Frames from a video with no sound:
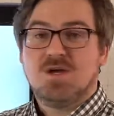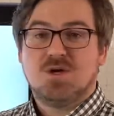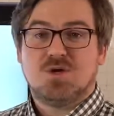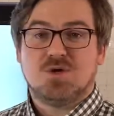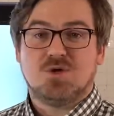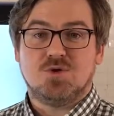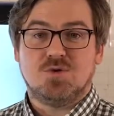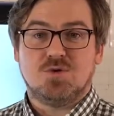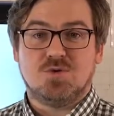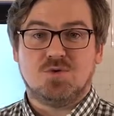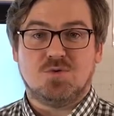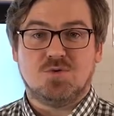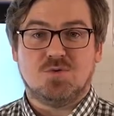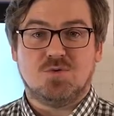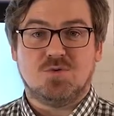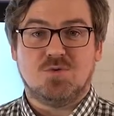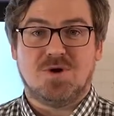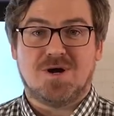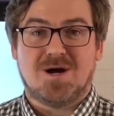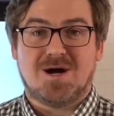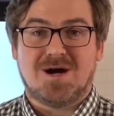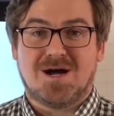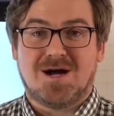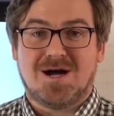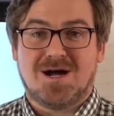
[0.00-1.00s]

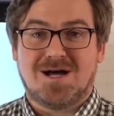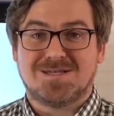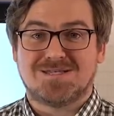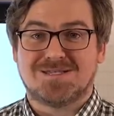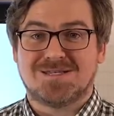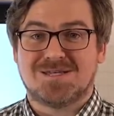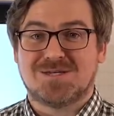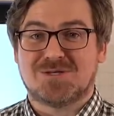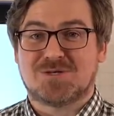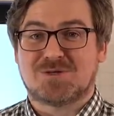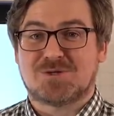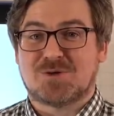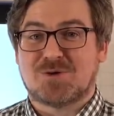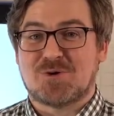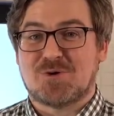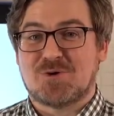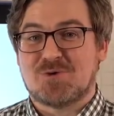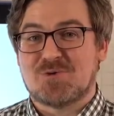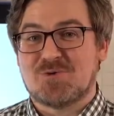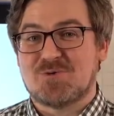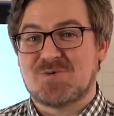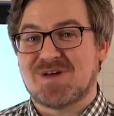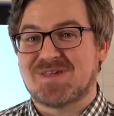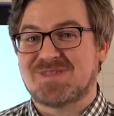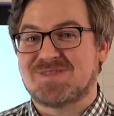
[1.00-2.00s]
you see a
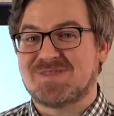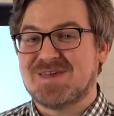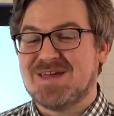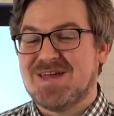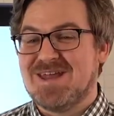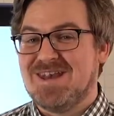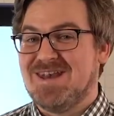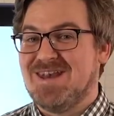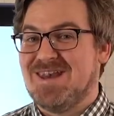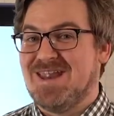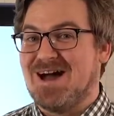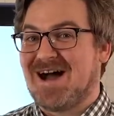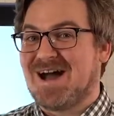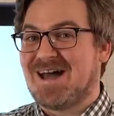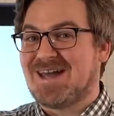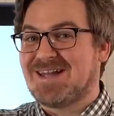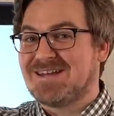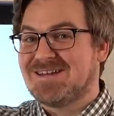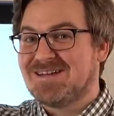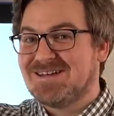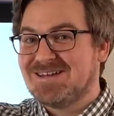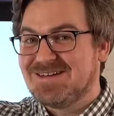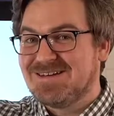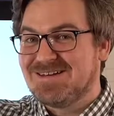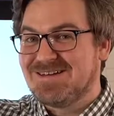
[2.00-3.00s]
school with
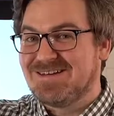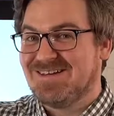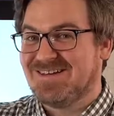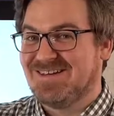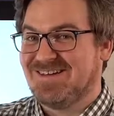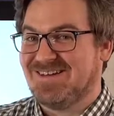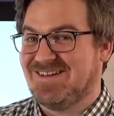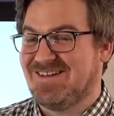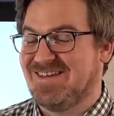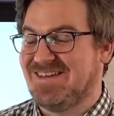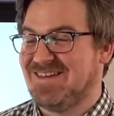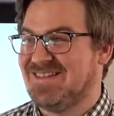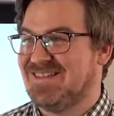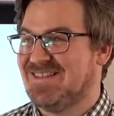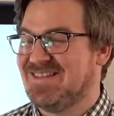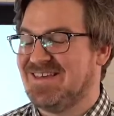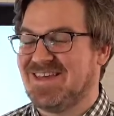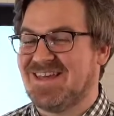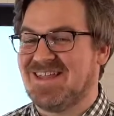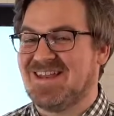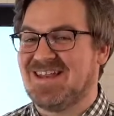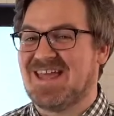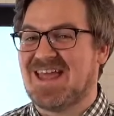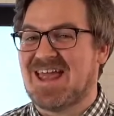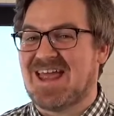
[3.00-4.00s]
9
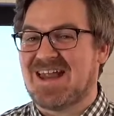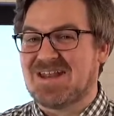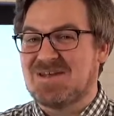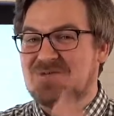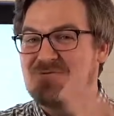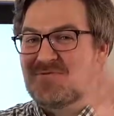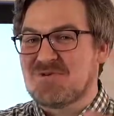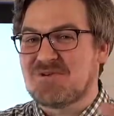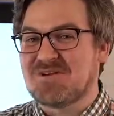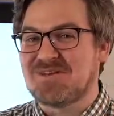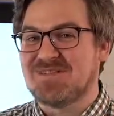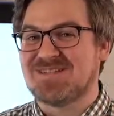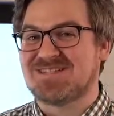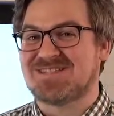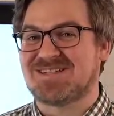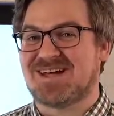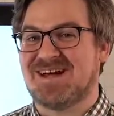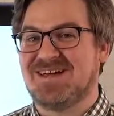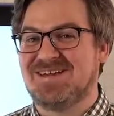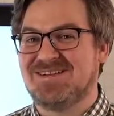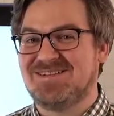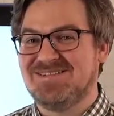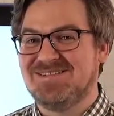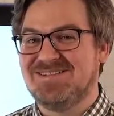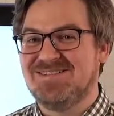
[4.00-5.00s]
in anywhere in the
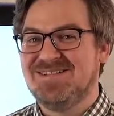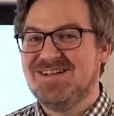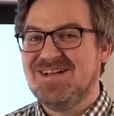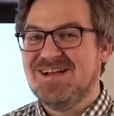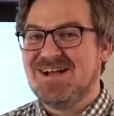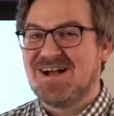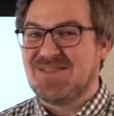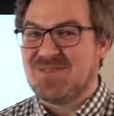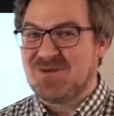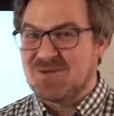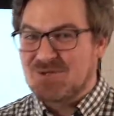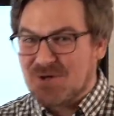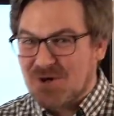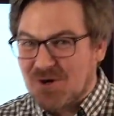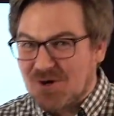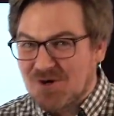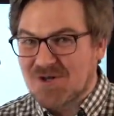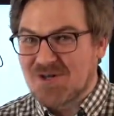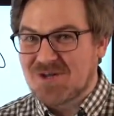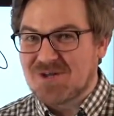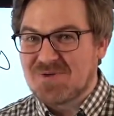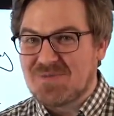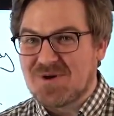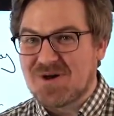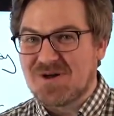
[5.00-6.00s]
title and they're
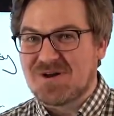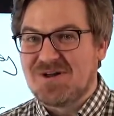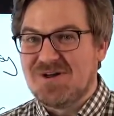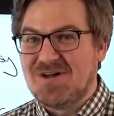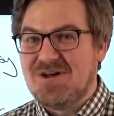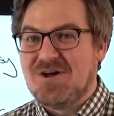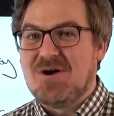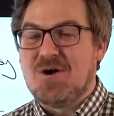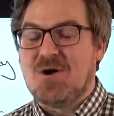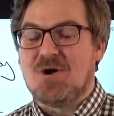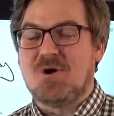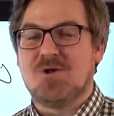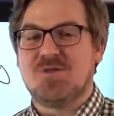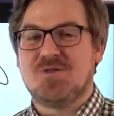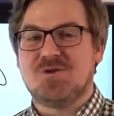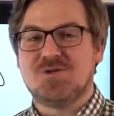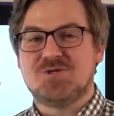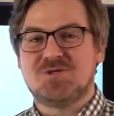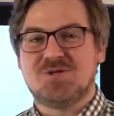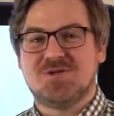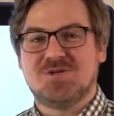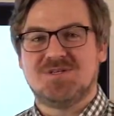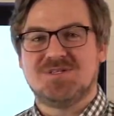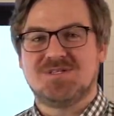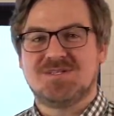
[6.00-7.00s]
talking about all the
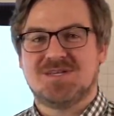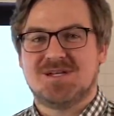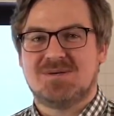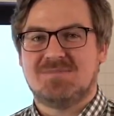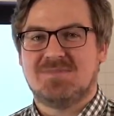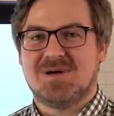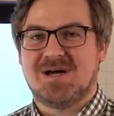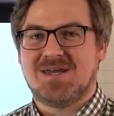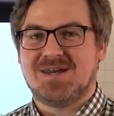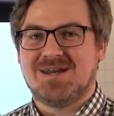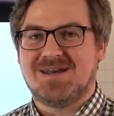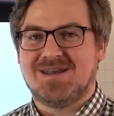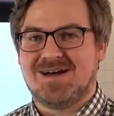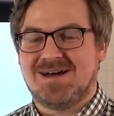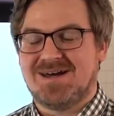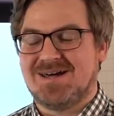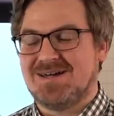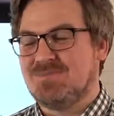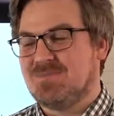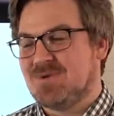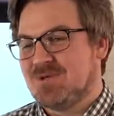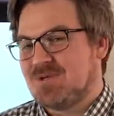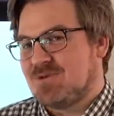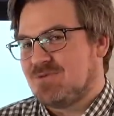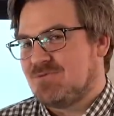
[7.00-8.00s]
students get a band
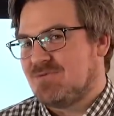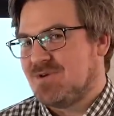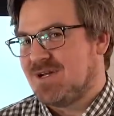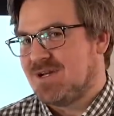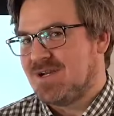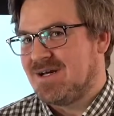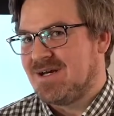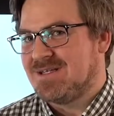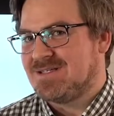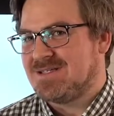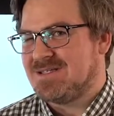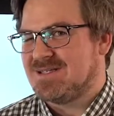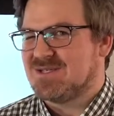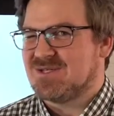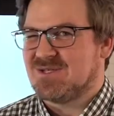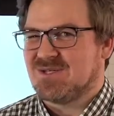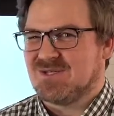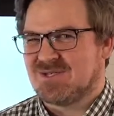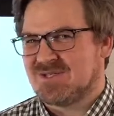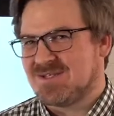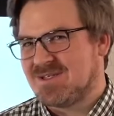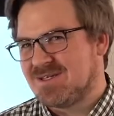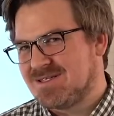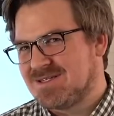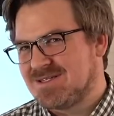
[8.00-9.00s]
9, but you realize it's
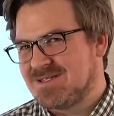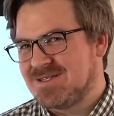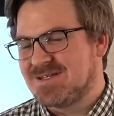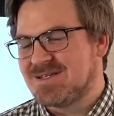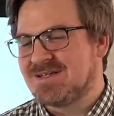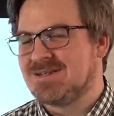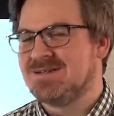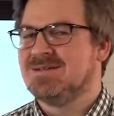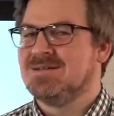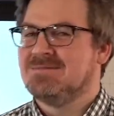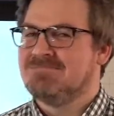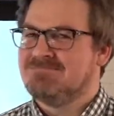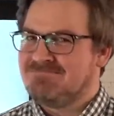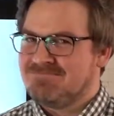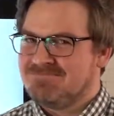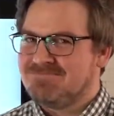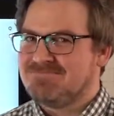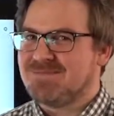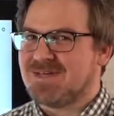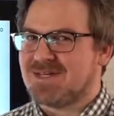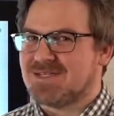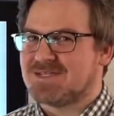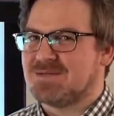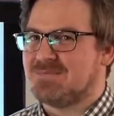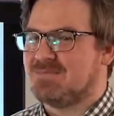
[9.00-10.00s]
just listening,
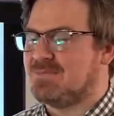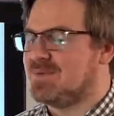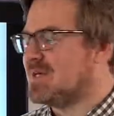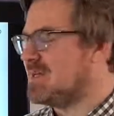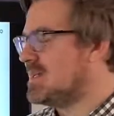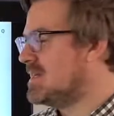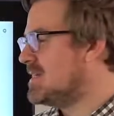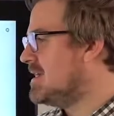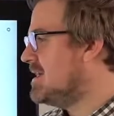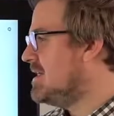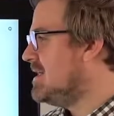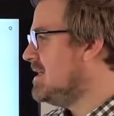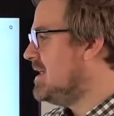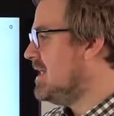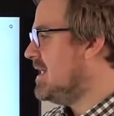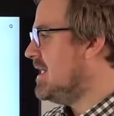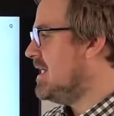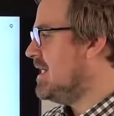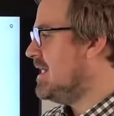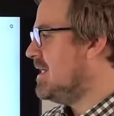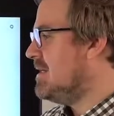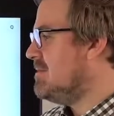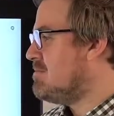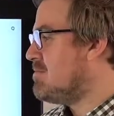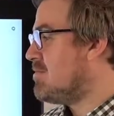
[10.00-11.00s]
that's a big
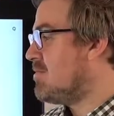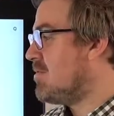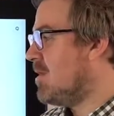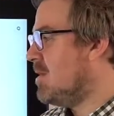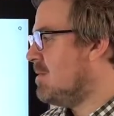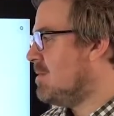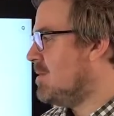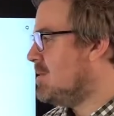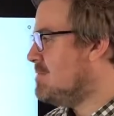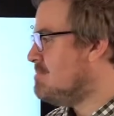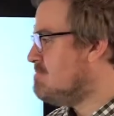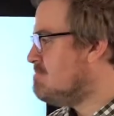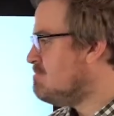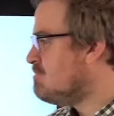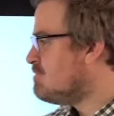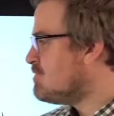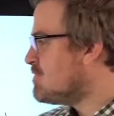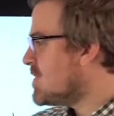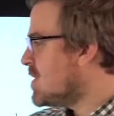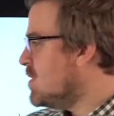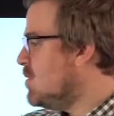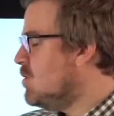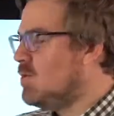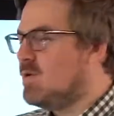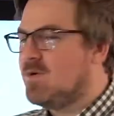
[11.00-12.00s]
problem.
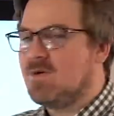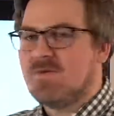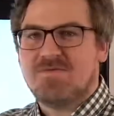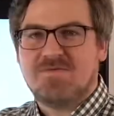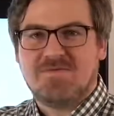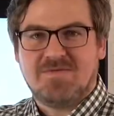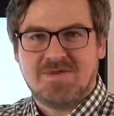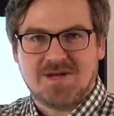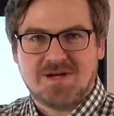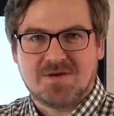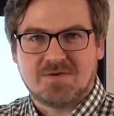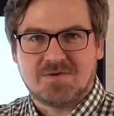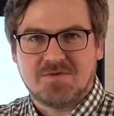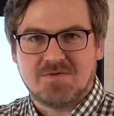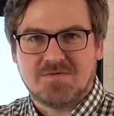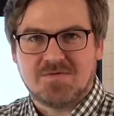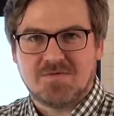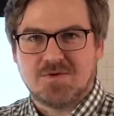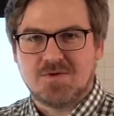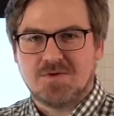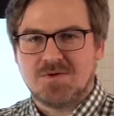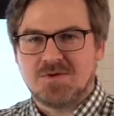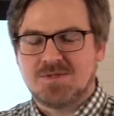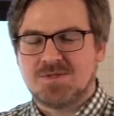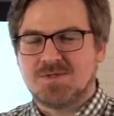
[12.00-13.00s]
Or fake
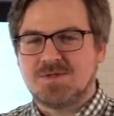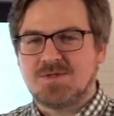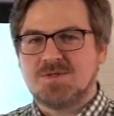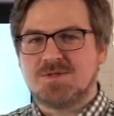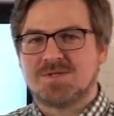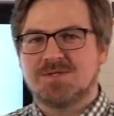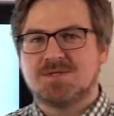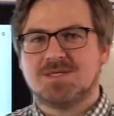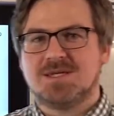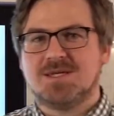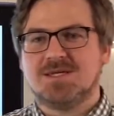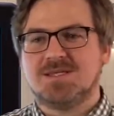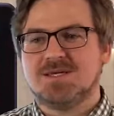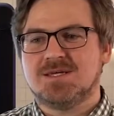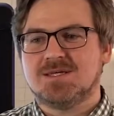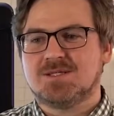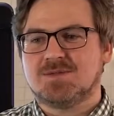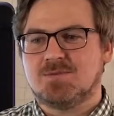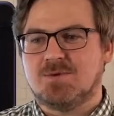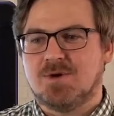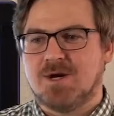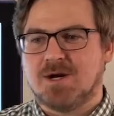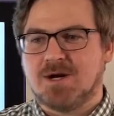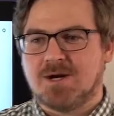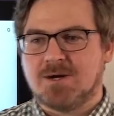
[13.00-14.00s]
reviews. You'll see this
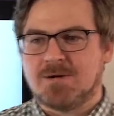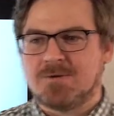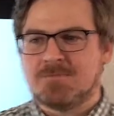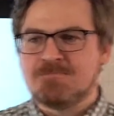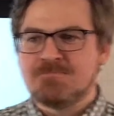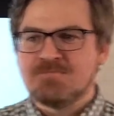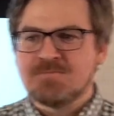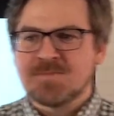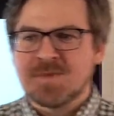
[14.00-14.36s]
where